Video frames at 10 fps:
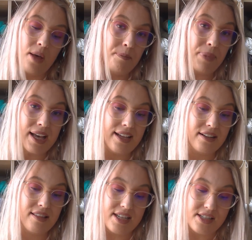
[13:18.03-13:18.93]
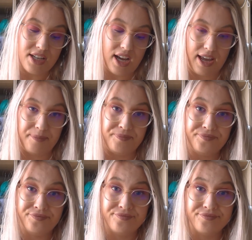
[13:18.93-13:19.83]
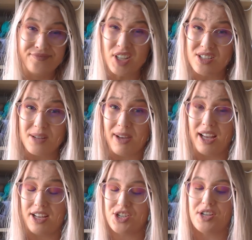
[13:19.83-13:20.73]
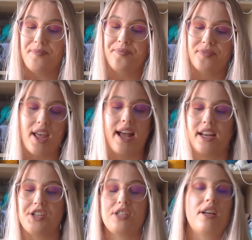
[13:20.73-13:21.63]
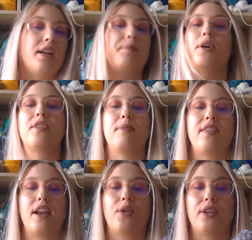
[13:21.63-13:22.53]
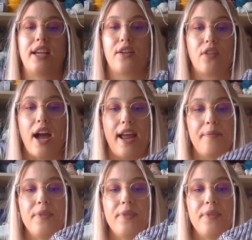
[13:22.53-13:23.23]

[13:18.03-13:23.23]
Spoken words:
But this time, not so much. And it just kind of bothered me that I couldn't get it right.